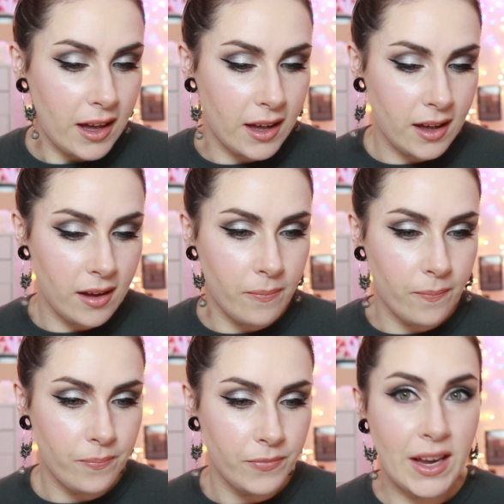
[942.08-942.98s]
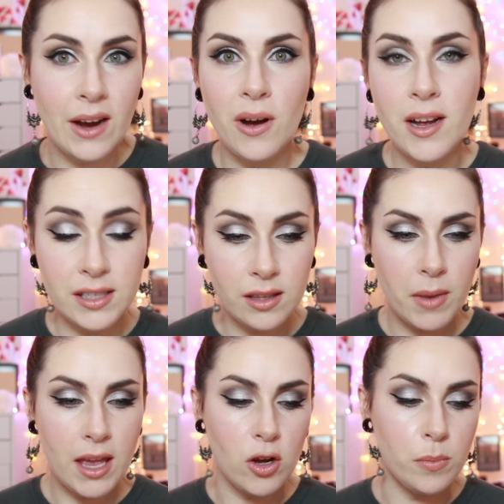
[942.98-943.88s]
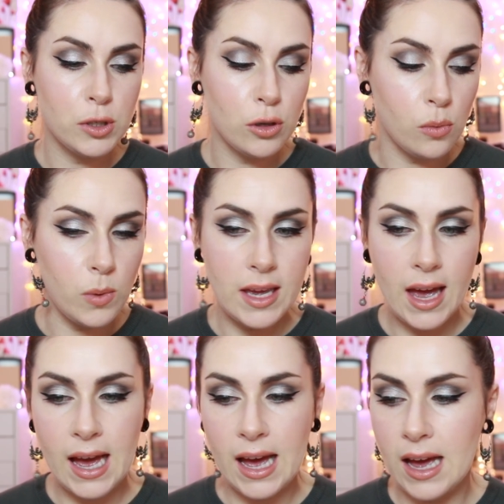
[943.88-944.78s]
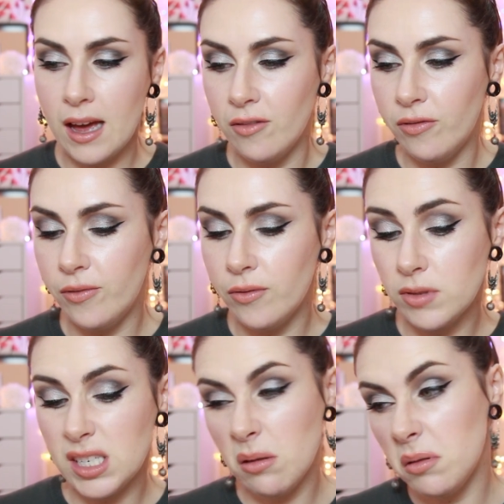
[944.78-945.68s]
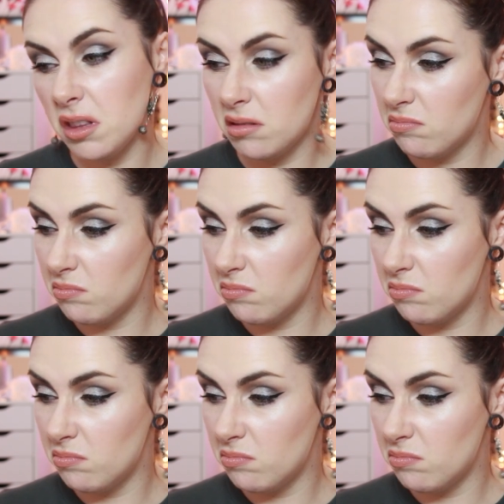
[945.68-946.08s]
Um, now, onto the makeup. So we have, start with,